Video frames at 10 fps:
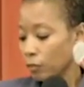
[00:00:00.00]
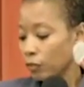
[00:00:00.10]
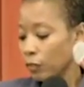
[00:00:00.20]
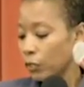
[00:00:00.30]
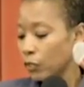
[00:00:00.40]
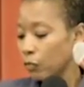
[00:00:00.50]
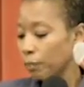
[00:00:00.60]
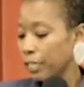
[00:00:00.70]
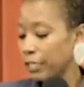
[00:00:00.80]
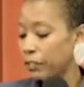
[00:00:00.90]
The first 3
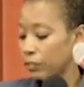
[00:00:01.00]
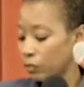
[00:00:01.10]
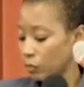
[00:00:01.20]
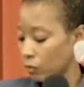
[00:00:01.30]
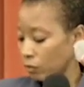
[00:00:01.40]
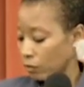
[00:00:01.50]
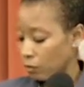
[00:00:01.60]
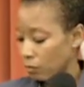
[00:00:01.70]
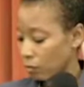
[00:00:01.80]
pages,